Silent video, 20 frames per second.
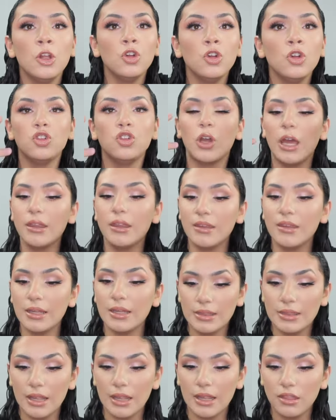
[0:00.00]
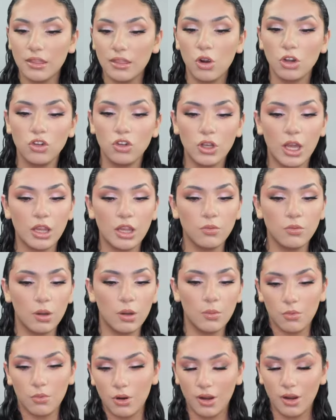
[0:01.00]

Do you guys like this more? Do you guys want more